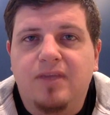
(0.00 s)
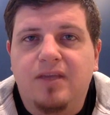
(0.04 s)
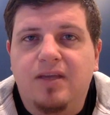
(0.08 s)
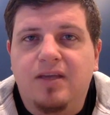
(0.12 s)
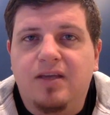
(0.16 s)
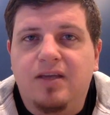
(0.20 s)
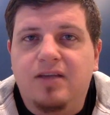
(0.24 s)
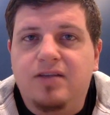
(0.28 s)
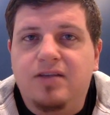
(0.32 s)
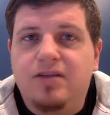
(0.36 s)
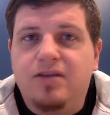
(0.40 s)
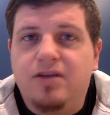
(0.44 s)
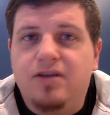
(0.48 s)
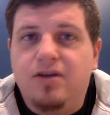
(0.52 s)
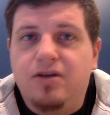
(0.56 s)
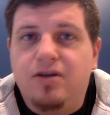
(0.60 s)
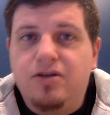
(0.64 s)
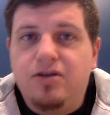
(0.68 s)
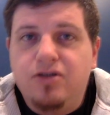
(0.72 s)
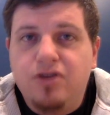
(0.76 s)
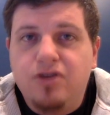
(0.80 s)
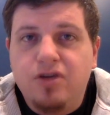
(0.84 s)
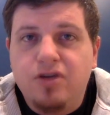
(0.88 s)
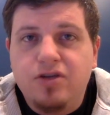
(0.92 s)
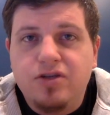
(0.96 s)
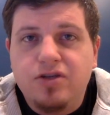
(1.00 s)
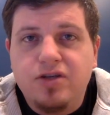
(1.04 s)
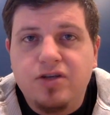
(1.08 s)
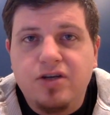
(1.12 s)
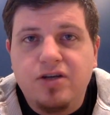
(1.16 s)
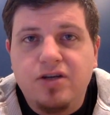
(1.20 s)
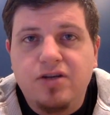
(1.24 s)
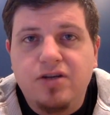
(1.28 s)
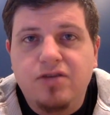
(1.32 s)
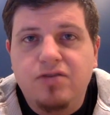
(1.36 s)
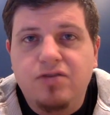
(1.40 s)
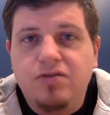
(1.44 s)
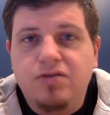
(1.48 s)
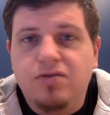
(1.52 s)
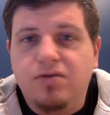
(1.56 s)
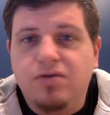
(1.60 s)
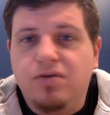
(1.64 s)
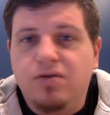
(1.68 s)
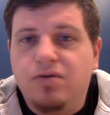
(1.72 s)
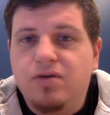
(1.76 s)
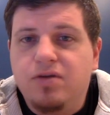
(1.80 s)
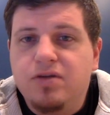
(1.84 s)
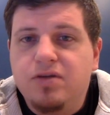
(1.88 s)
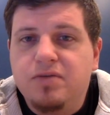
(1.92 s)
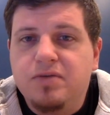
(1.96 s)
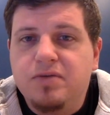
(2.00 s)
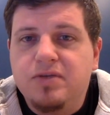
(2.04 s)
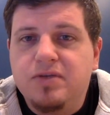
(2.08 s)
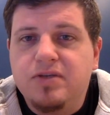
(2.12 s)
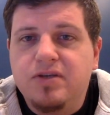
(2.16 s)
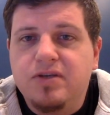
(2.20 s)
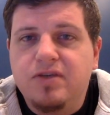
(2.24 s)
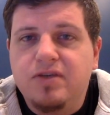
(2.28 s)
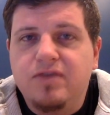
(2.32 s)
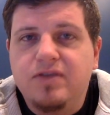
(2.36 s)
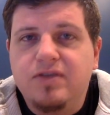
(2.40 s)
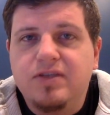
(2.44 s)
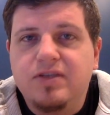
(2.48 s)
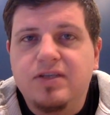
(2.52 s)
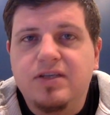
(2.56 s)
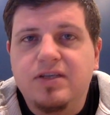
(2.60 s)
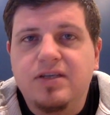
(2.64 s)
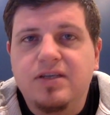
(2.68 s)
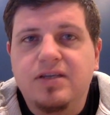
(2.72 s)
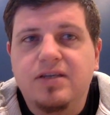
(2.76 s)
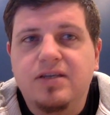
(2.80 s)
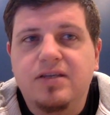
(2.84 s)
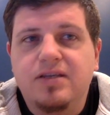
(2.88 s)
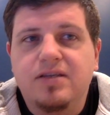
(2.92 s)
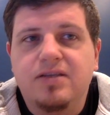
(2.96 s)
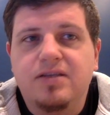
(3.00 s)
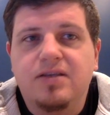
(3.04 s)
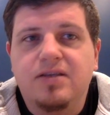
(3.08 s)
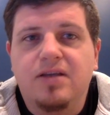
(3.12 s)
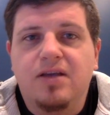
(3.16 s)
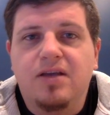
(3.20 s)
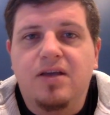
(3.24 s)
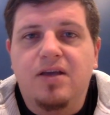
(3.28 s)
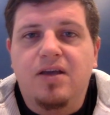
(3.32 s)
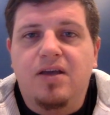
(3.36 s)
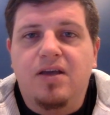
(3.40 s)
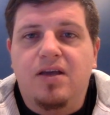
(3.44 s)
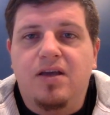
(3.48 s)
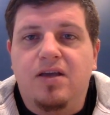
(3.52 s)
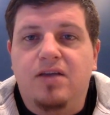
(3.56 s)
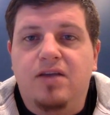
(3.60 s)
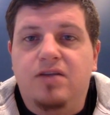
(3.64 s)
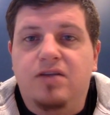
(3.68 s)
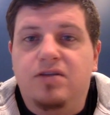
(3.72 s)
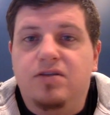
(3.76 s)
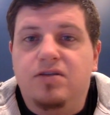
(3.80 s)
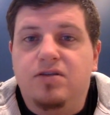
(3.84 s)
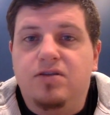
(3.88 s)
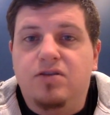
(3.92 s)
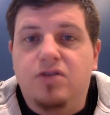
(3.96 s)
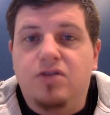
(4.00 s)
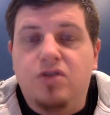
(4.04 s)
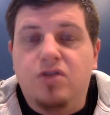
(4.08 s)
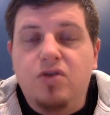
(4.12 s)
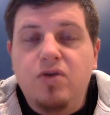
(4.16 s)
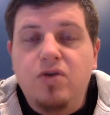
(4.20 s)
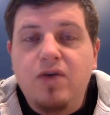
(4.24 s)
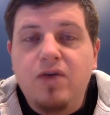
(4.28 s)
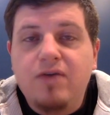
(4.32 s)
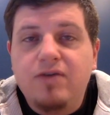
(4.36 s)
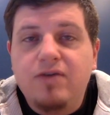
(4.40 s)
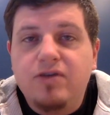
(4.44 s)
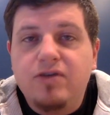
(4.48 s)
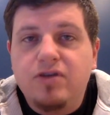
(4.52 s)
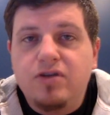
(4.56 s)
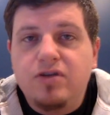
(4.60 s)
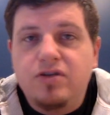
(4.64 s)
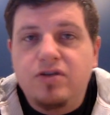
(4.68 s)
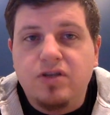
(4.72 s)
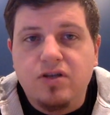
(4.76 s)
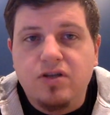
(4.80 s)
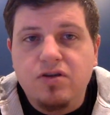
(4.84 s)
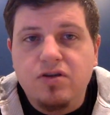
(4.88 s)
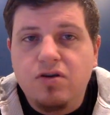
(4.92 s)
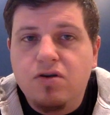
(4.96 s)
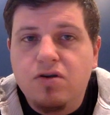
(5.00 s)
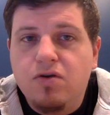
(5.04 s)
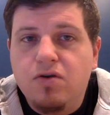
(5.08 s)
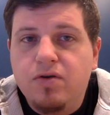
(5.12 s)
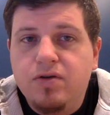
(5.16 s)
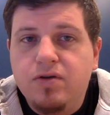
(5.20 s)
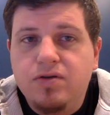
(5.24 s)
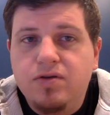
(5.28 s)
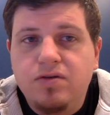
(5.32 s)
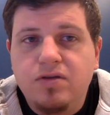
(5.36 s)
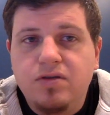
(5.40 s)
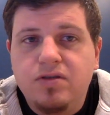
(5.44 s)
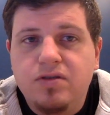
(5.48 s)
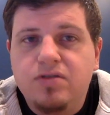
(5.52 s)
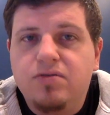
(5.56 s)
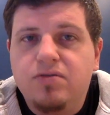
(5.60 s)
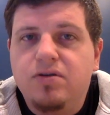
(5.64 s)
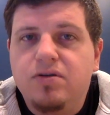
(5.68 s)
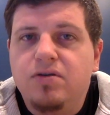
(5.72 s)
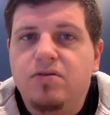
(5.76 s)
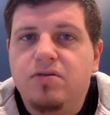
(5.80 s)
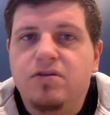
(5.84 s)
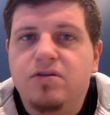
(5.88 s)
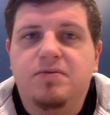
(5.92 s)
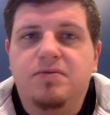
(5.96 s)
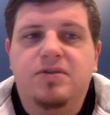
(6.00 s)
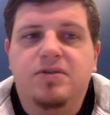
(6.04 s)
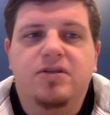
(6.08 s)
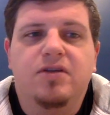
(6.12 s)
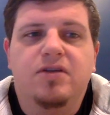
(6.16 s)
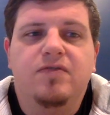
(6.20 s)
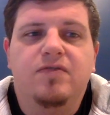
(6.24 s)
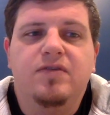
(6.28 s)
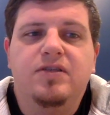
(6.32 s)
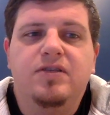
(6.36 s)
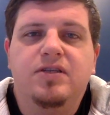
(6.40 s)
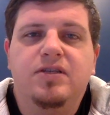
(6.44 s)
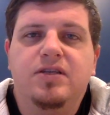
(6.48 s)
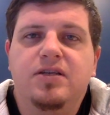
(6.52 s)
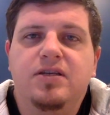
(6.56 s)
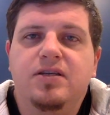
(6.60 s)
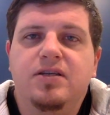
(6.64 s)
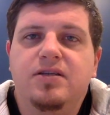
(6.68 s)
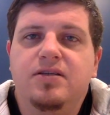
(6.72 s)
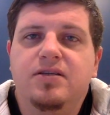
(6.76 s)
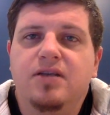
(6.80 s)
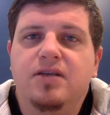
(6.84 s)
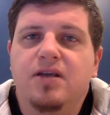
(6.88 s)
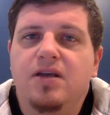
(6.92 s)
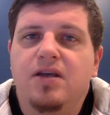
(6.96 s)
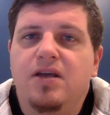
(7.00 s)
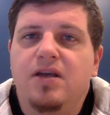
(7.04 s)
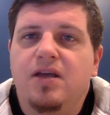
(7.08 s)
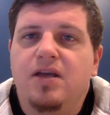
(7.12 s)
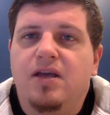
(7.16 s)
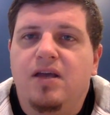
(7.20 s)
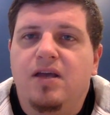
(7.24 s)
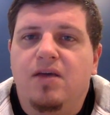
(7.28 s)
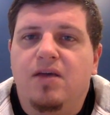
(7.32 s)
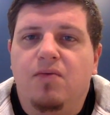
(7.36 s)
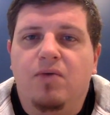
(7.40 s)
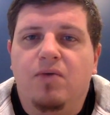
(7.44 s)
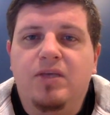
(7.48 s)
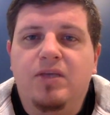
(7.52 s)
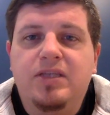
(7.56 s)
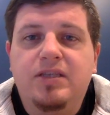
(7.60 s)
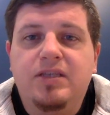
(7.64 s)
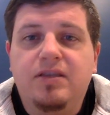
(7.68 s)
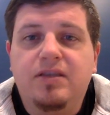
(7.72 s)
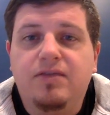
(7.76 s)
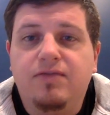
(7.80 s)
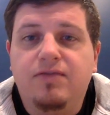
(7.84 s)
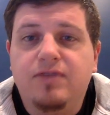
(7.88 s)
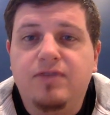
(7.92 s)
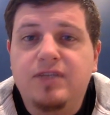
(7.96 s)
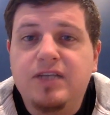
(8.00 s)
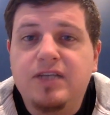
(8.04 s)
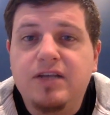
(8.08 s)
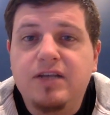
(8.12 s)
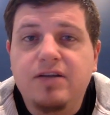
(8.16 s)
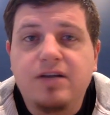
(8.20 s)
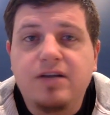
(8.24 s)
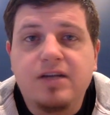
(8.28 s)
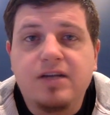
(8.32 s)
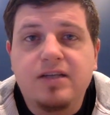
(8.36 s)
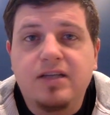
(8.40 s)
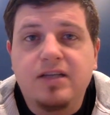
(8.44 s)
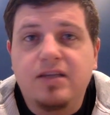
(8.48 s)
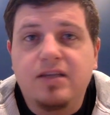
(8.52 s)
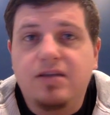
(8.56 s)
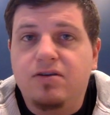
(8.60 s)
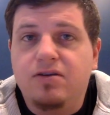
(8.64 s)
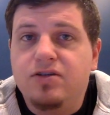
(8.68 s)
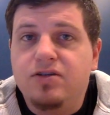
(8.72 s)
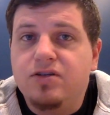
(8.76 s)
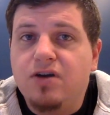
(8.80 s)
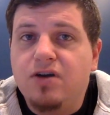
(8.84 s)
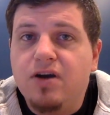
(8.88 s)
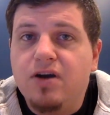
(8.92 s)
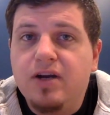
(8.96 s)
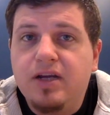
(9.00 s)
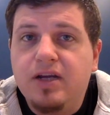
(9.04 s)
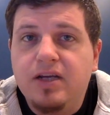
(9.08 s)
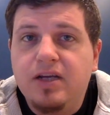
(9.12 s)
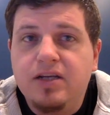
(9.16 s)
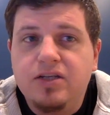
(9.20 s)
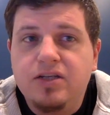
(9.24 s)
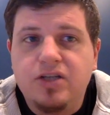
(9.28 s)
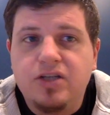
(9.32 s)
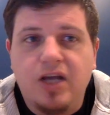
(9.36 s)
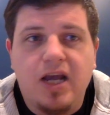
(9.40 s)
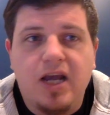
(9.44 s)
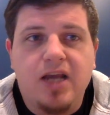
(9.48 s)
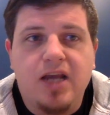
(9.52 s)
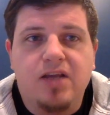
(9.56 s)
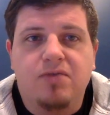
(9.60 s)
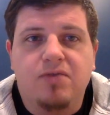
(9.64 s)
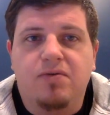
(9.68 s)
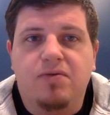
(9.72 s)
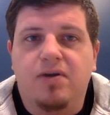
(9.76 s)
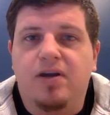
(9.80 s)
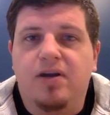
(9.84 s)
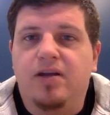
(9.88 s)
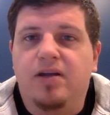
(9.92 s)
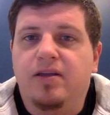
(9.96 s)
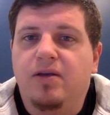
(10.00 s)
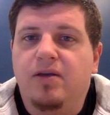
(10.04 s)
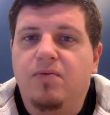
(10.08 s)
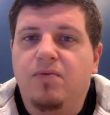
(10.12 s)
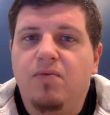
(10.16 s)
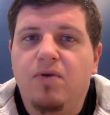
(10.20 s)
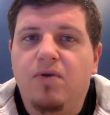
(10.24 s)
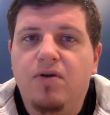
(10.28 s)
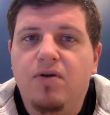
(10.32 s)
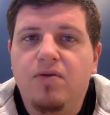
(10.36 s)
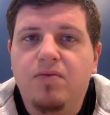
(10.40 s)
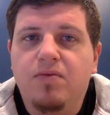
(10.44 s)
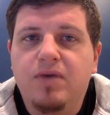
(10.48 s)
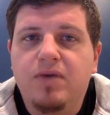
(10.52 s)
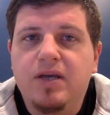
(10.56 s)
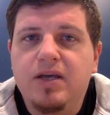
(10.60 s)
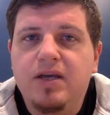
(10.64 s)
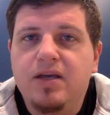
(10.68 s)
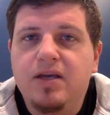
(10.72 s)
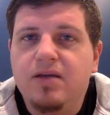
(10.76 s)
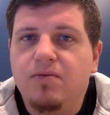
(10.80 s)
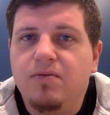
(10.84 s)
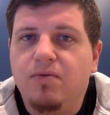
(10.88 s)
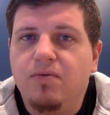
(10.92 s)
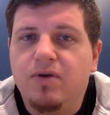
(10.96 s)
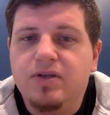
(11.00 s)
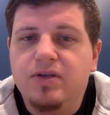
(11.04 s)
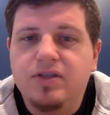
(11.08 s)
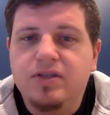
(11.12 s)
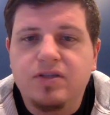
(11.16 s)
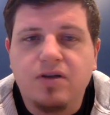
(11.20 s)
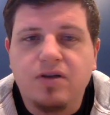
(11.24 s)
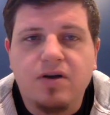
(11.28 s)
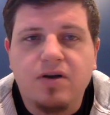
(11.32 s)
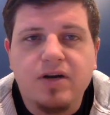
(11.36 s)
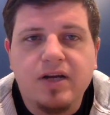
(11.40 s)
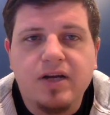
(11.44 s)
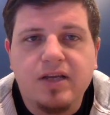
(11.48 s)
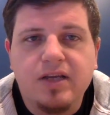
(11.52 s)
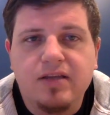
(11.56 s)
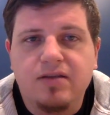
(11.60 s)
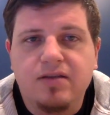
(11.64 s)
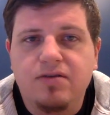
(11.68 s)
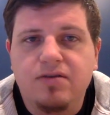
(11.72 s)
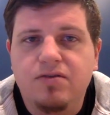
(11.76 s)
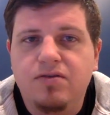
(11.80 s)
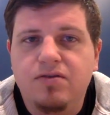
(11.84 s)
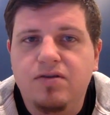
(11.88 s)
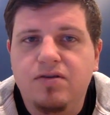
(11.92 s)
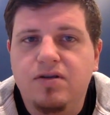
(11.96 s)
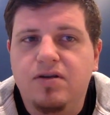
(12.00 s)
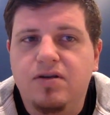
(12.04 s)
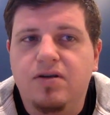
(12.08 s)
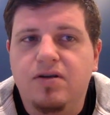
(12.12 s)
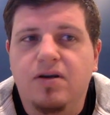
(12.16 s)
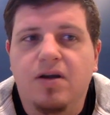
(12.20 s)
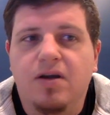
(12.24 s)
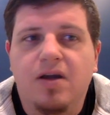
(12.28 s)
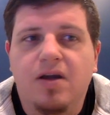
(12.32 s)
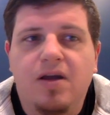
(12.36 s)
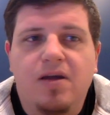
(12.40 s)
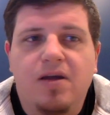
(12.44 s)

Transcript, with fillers: Is there a church near you doing Christmas services? Is do you have a church that you're going to that's doing Christmas services? What's the series that they're starting in January? Like what are we what is starting at the new year?